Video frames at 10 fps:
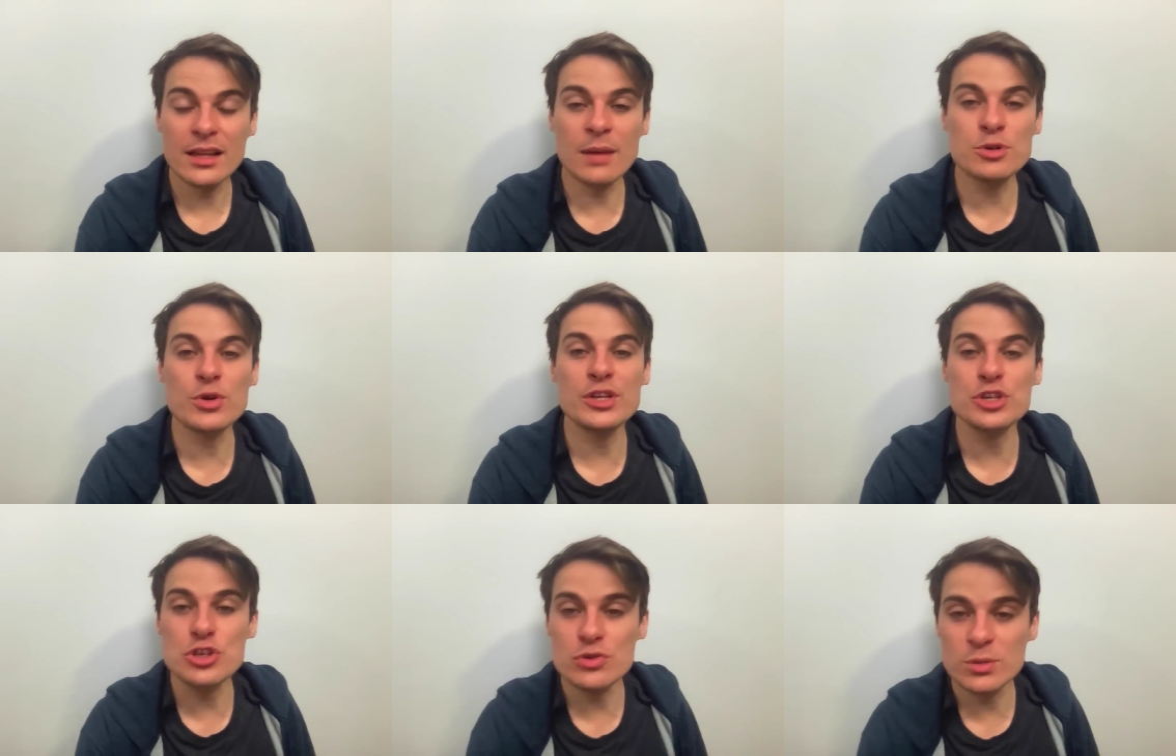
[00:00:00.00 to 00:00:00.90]
I'm talking to
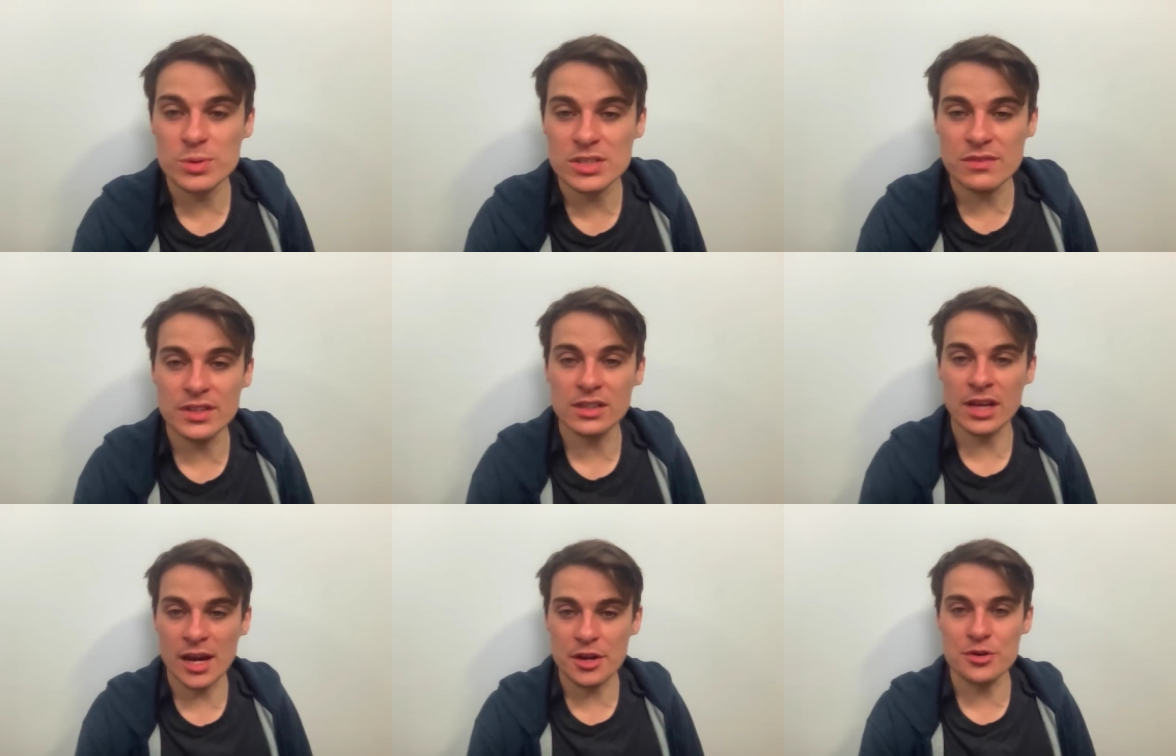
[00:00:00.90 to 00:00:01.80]
you specifically.
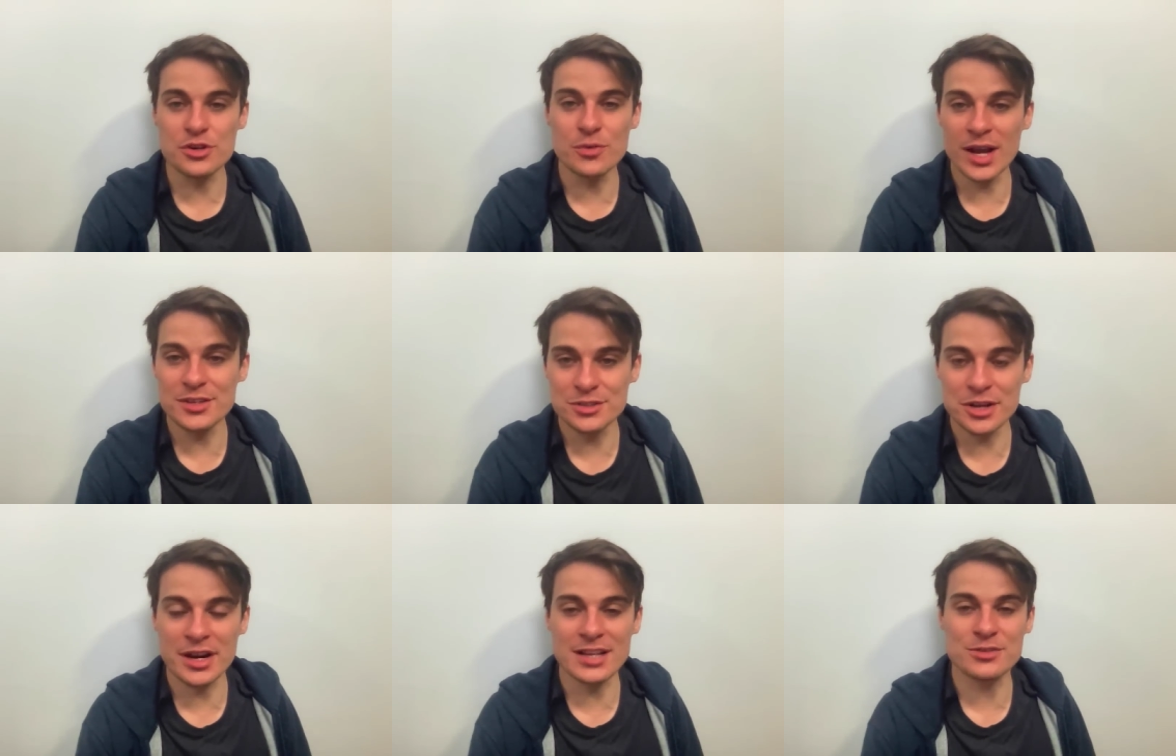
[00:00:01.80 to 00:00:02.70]
I know who you are. Just
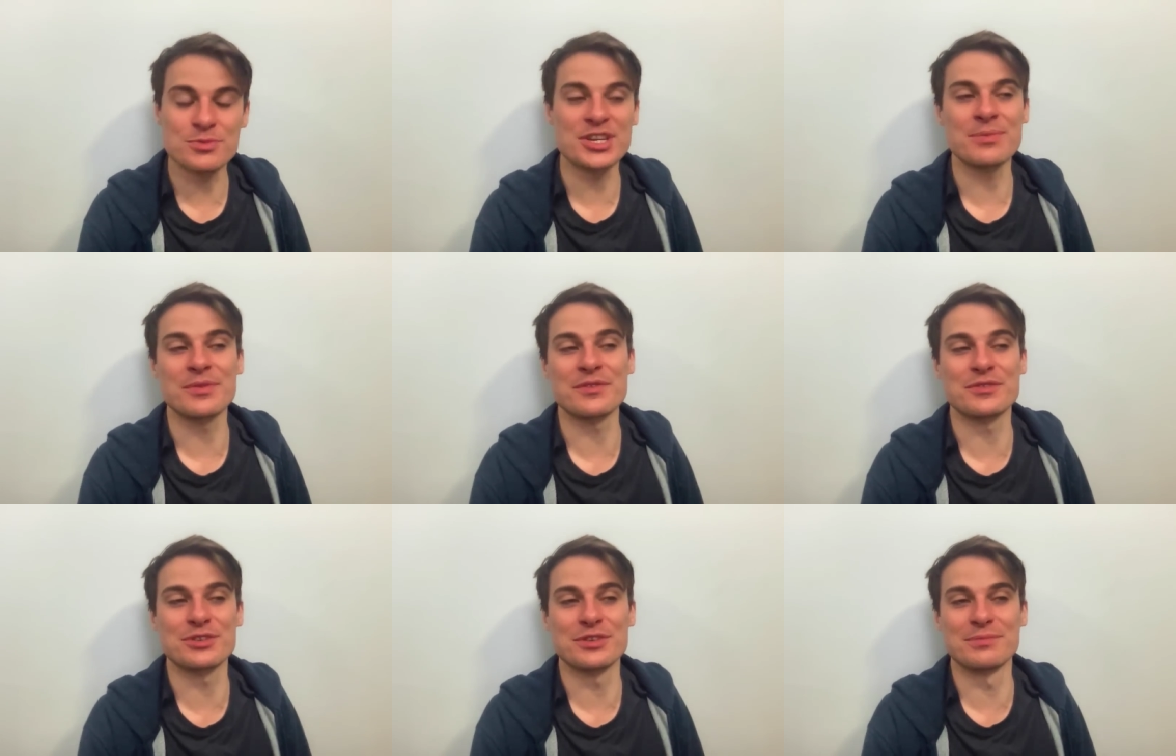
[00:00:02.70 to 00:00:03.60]
don't ask me
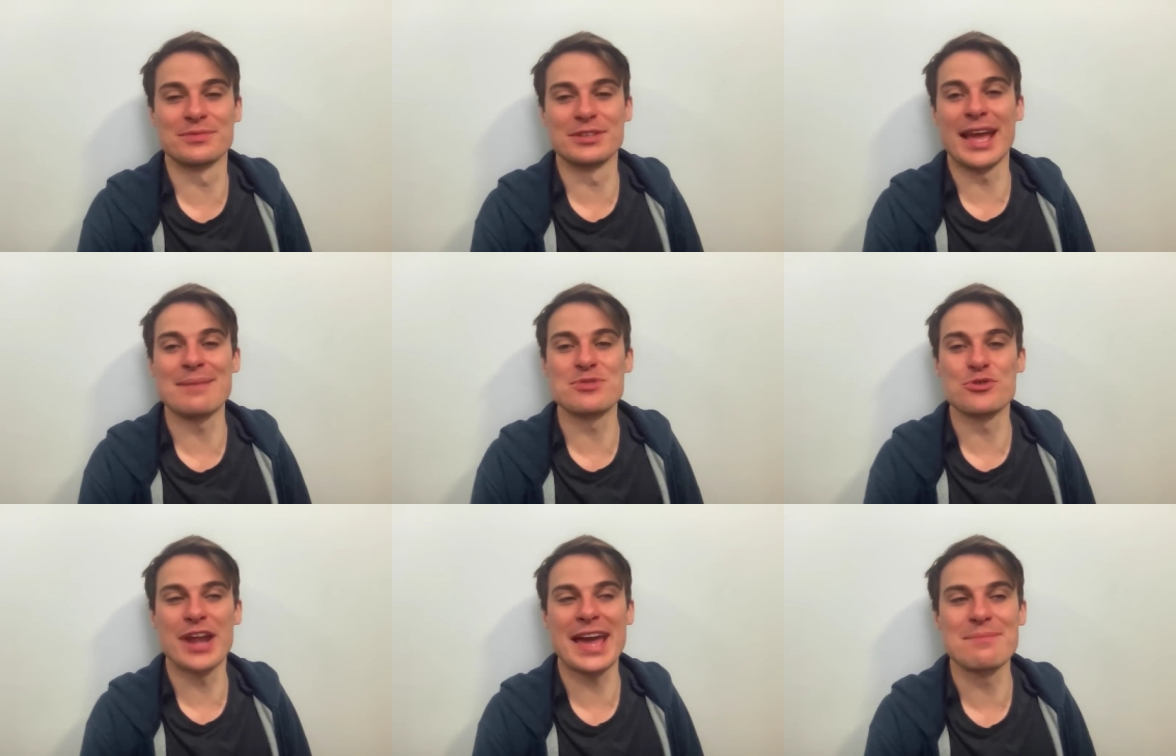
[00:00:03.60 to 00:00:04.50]
to name
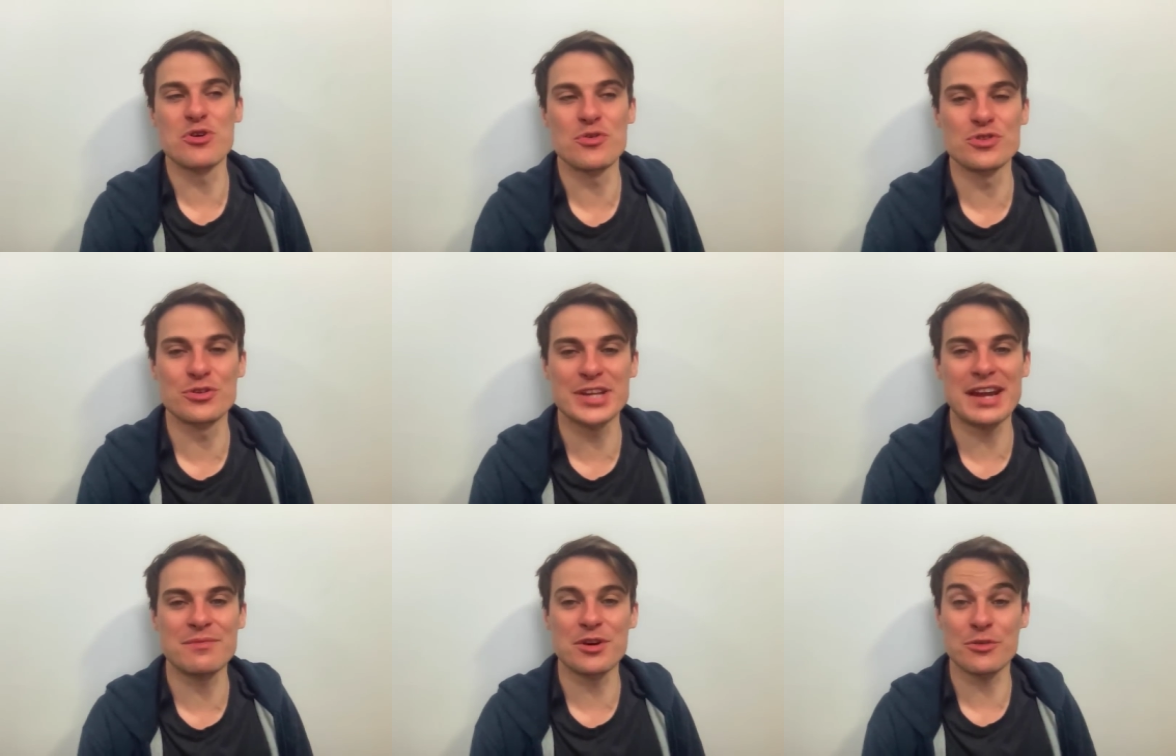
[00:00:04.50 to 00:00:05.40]
your name or your date
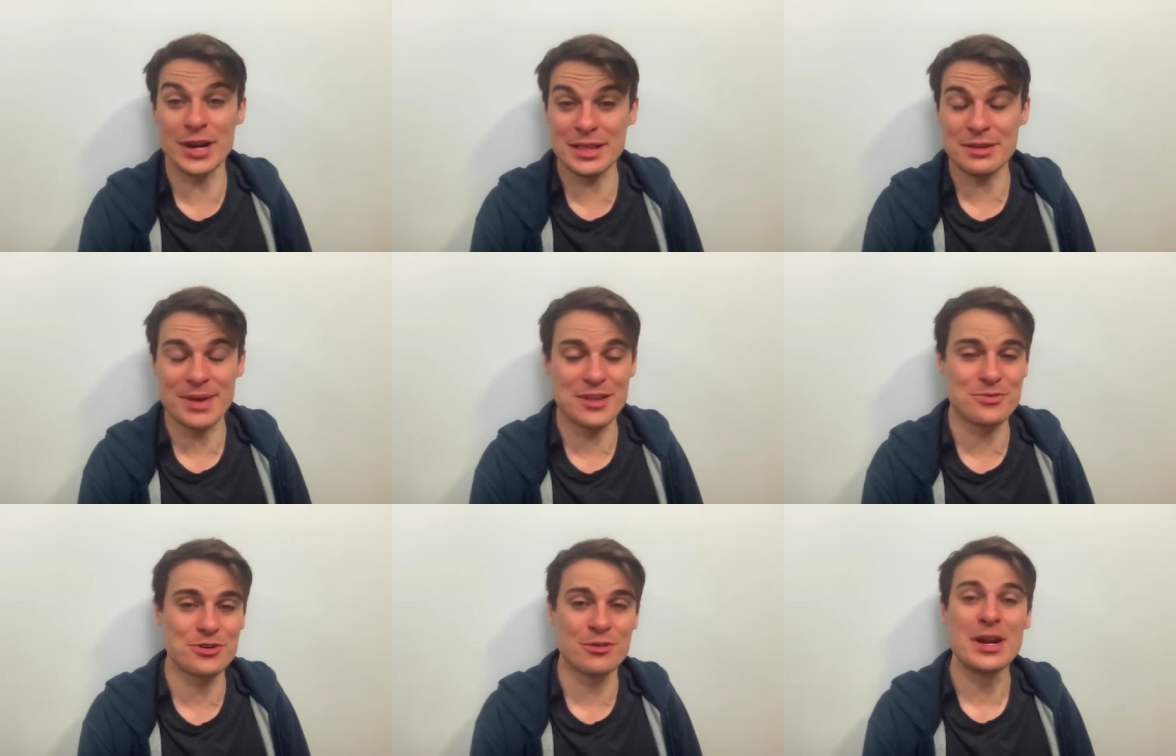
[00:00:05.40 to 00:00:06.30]
of birth or anything about you
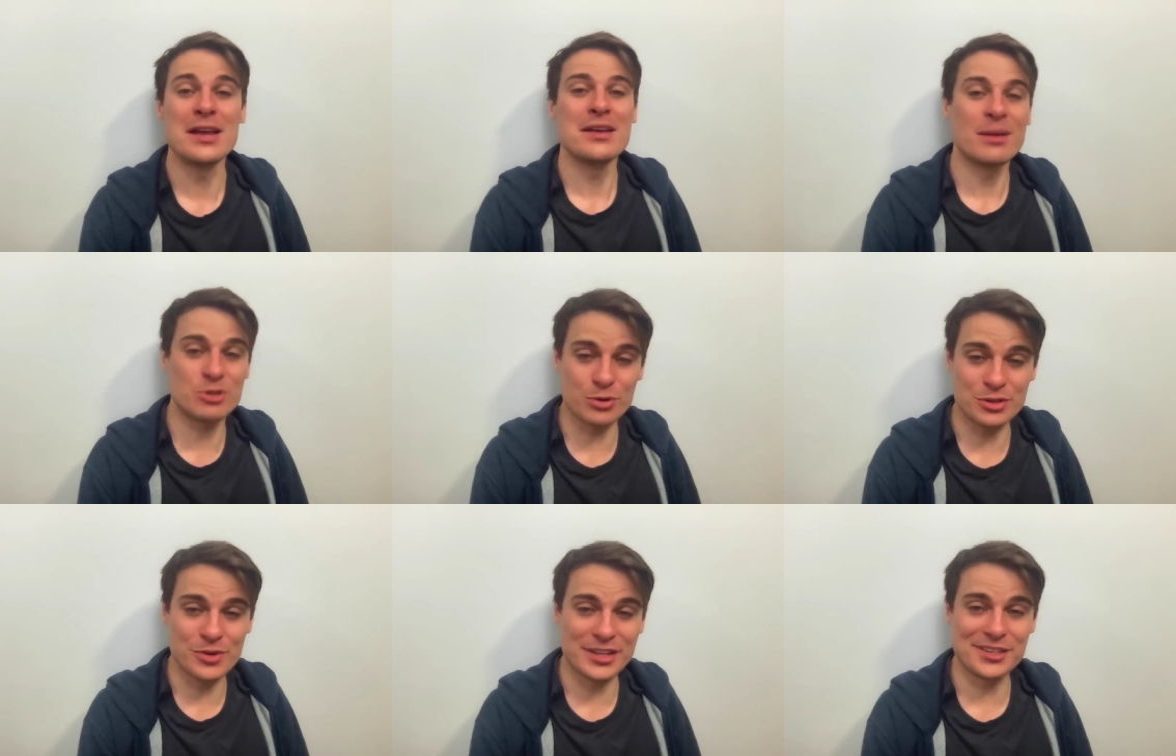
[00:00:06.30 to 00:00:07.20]
at all. I'm talking
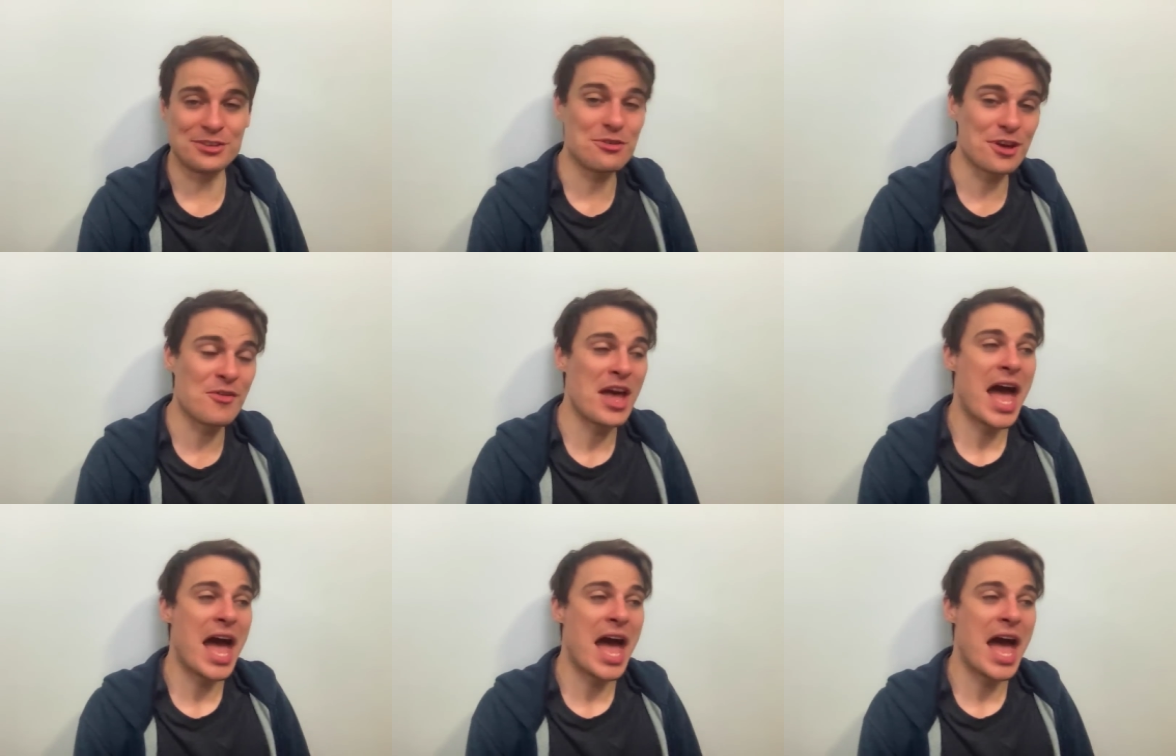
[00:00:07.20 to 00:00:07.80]
directly to you, though.